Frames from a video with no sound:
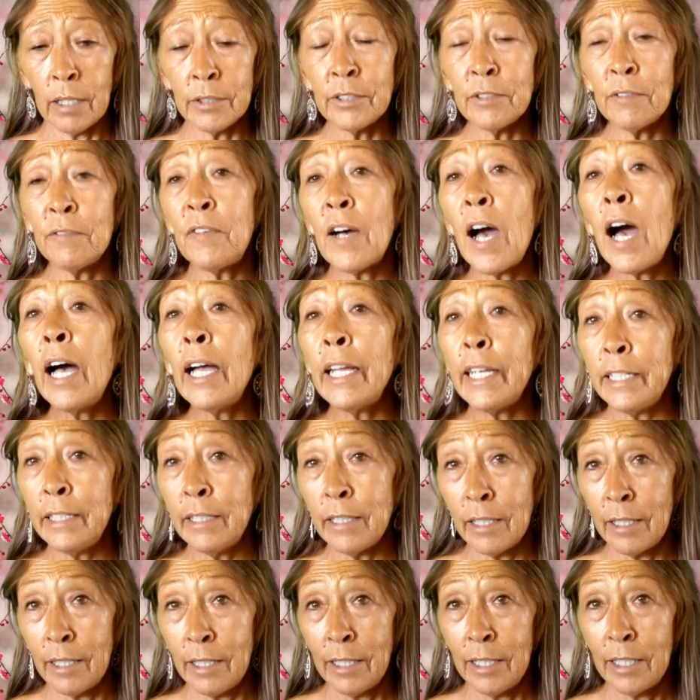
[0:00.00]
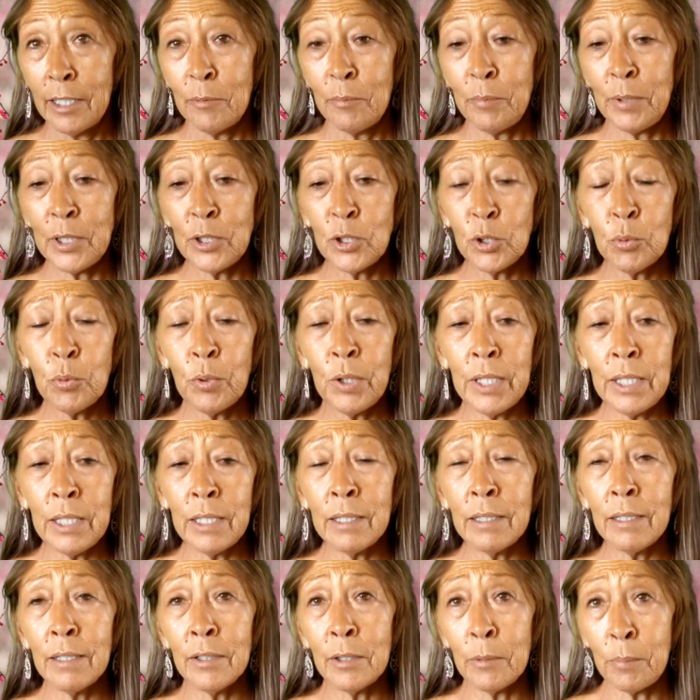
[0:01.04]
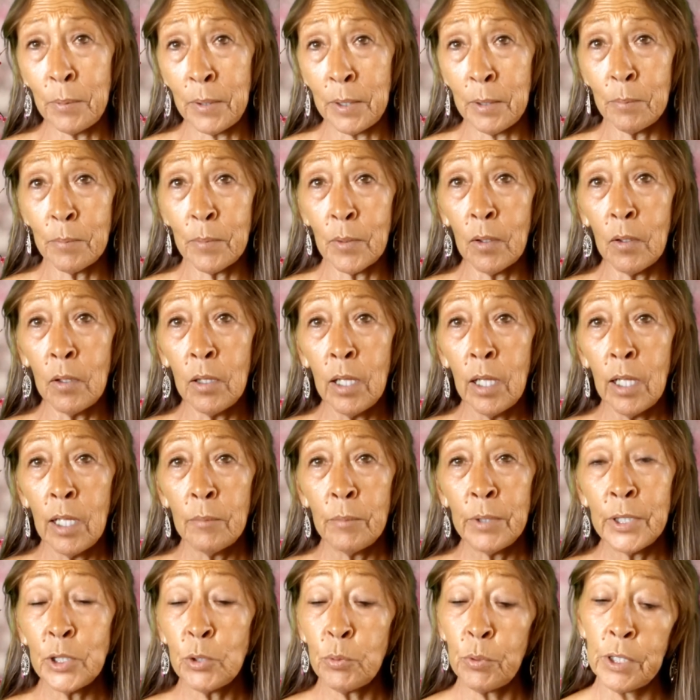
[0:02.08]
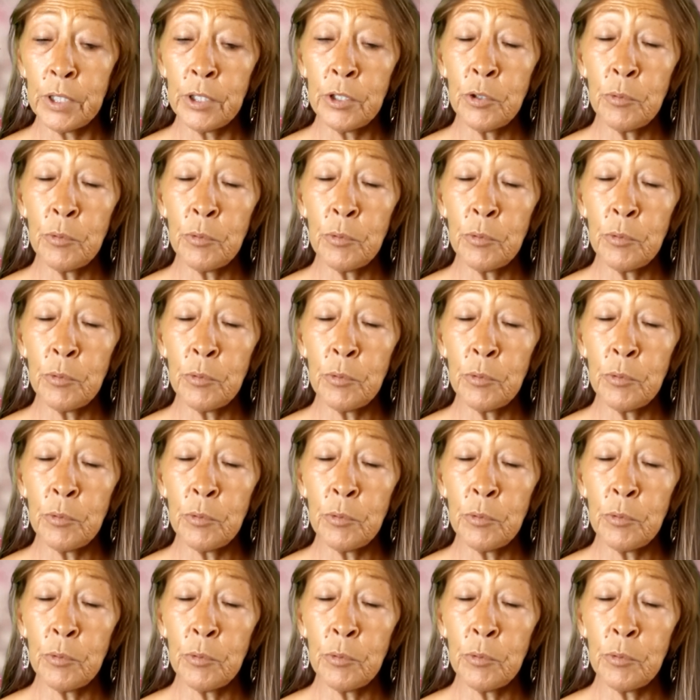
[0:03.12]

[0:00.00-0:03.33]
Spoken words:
divide between the people, between